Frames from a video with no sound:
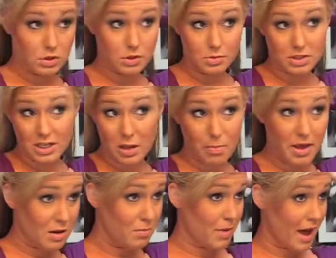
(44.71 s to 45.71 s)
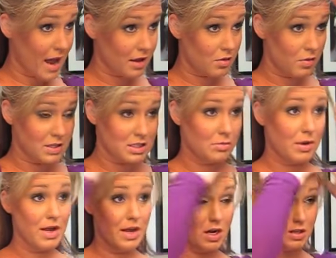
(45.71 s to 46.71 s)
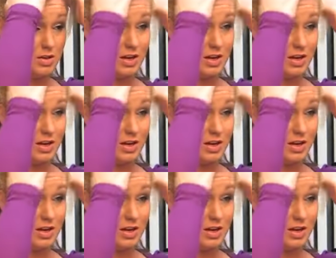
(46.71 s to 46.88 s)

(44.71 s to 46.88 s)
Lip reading: I'm just going to pin back the rest of my hair so